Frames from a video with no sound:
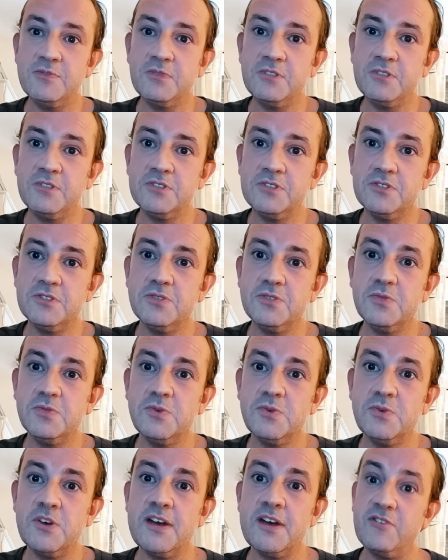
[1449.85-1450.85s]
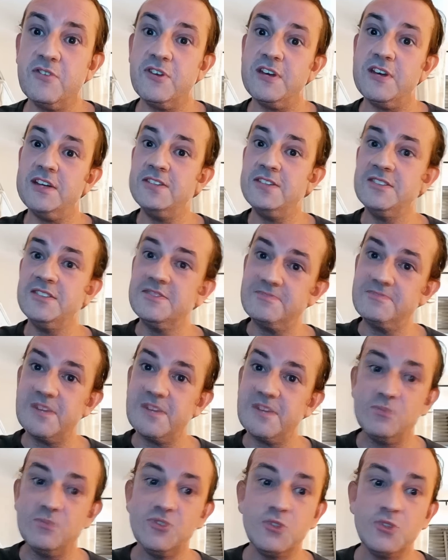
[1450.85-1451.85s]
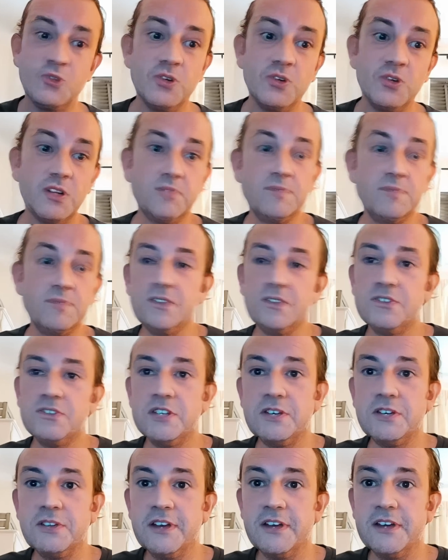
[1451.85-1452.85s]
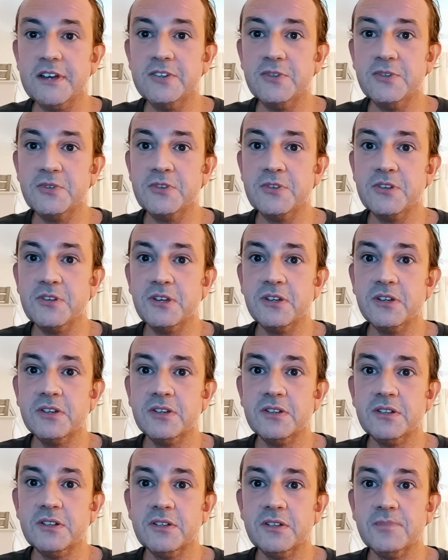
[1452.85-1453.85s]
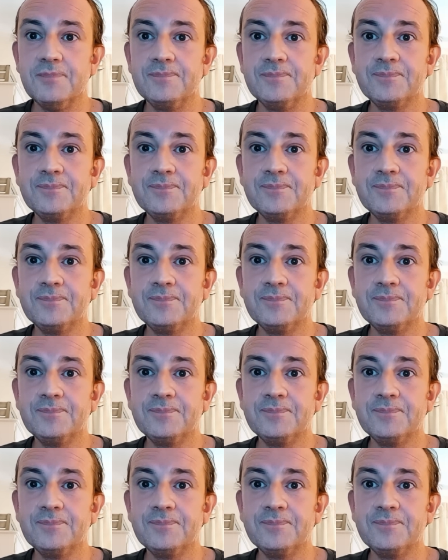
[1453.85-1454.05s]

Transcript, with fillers: But wherever it is, I'm sure I'll I'll see you there, sort of thing. Um,